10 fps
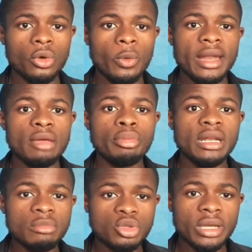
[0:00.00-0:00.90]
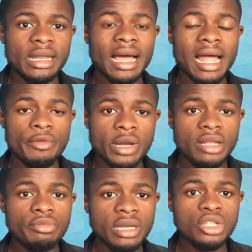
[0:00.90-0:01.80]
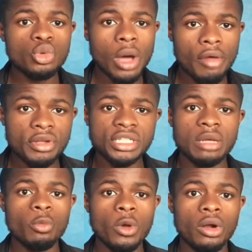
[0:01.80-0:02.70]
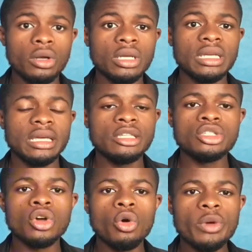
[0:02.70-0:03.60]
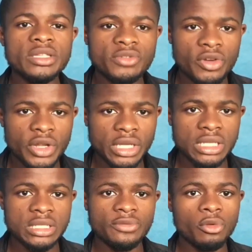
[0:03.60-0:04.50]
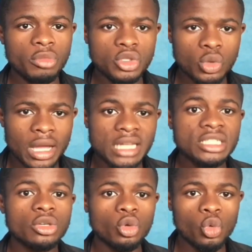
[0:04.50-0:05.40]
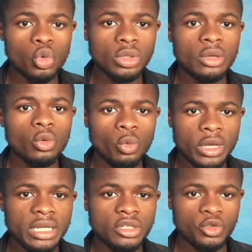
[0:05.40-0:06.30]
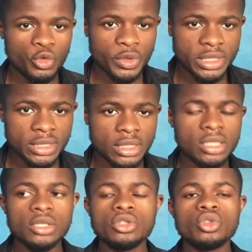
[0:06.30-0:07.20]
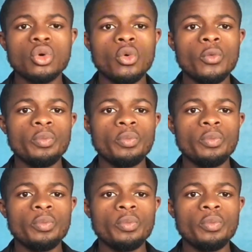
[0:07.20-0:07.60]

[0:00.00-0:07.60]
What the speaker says: when I bring them together and really do arrange them well, it's always very easy for me to catch good winning trades. So